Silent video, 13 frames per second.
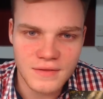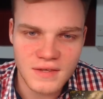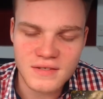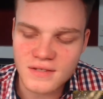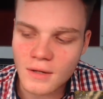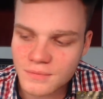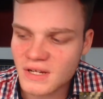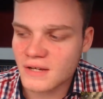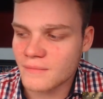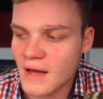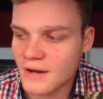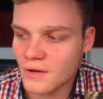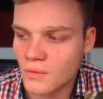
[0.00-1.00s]
The subject
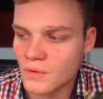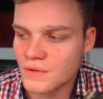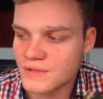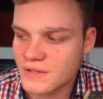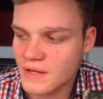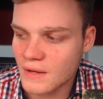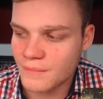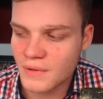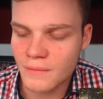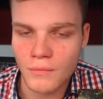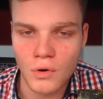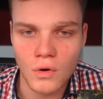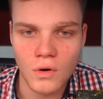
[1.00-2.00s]
matter was a
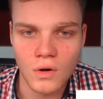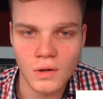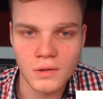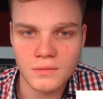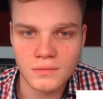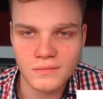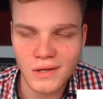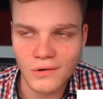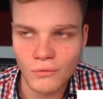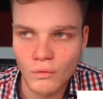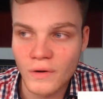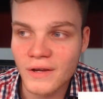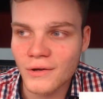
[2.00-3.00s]
bit more
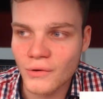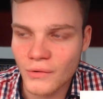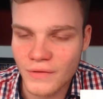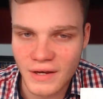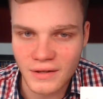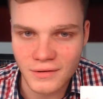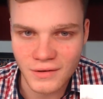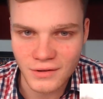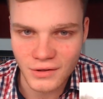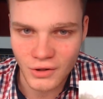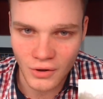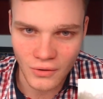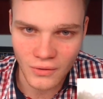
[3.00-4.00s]
real than,
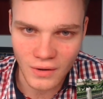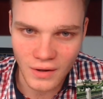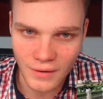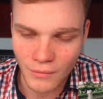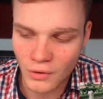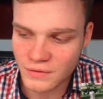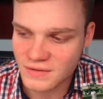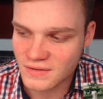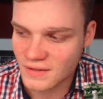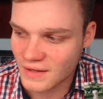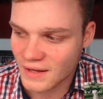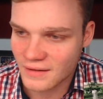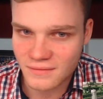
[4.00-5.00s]
you know, a monster
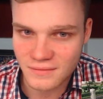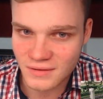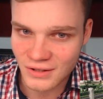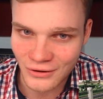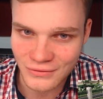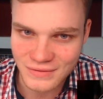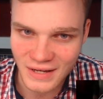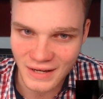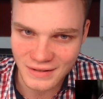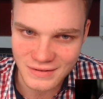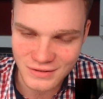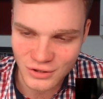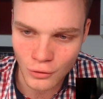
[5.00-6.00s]
that, you know,
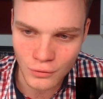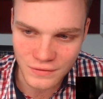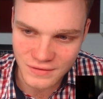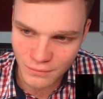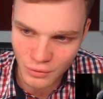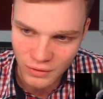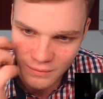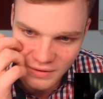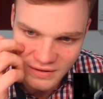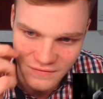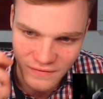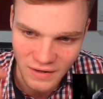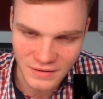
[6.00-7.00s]
takes tooths and put them in
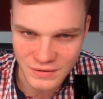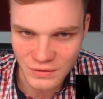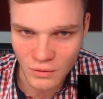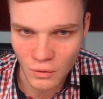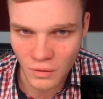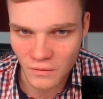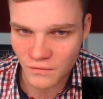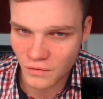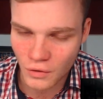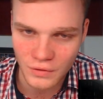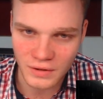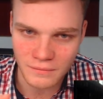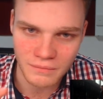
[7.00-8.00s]
his face or
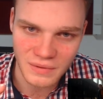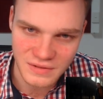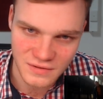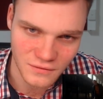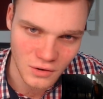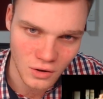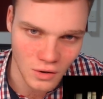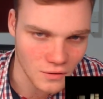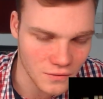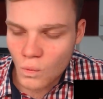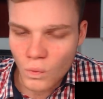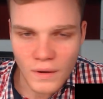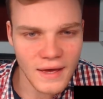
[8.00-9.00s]
floating bits of
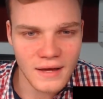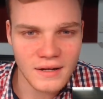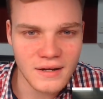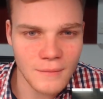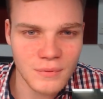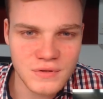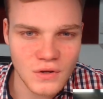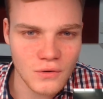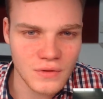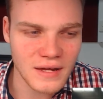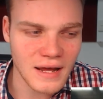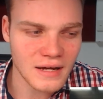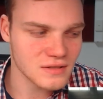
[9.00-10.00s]
cloth. We had an episode
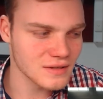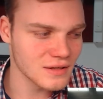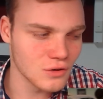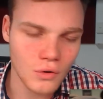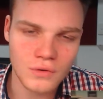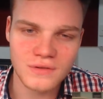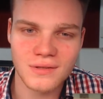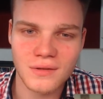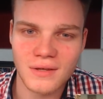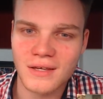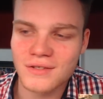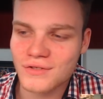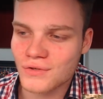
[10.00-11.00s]
that actually looked
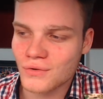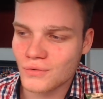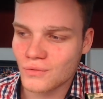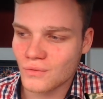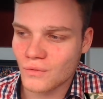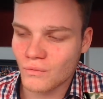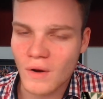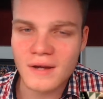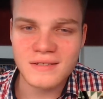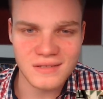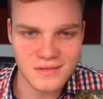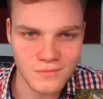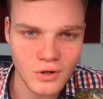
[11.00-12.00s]
into
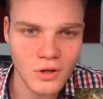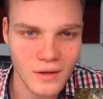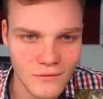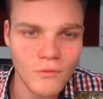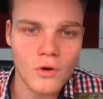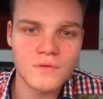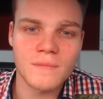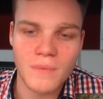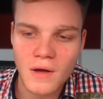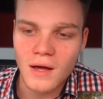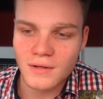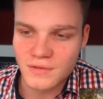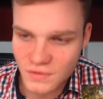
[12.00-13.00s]
racism, you know, like Rosa
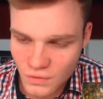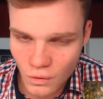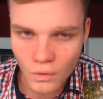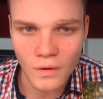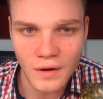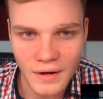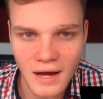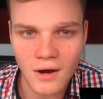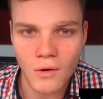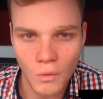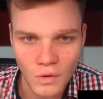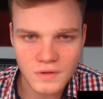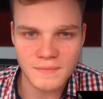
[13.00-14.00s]
Parks' story and how
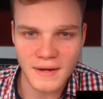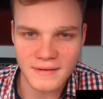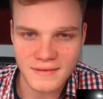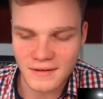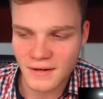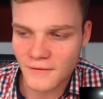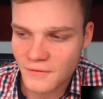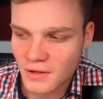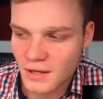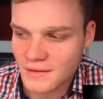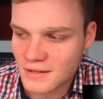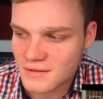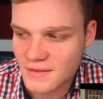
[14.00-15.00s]
it was back then. And I feel
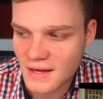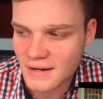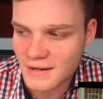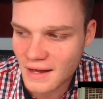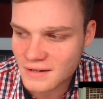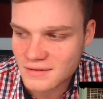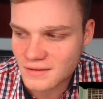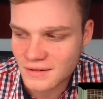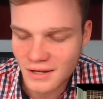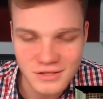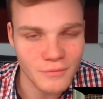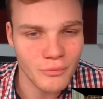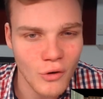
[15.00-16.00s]
like they did that in actually
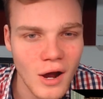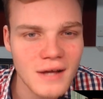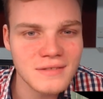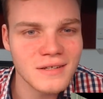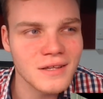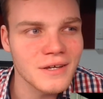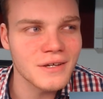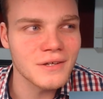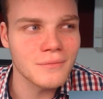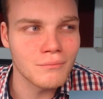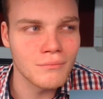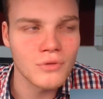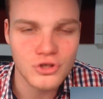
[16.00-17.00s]
a surprisingly
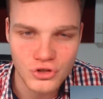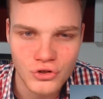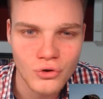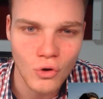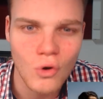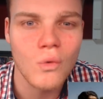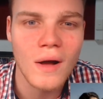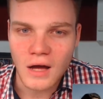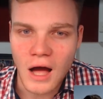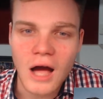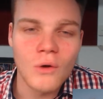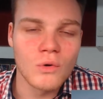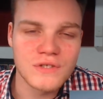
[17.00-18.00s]
mature way.
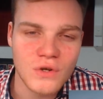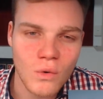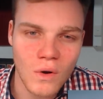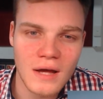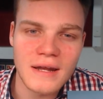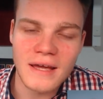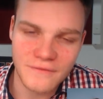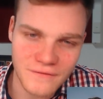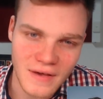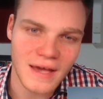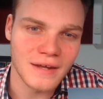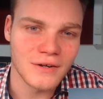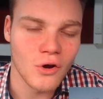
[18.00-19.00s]
I was quite a
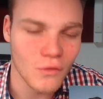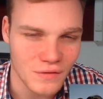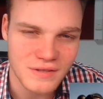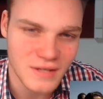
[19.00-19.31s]
fan of this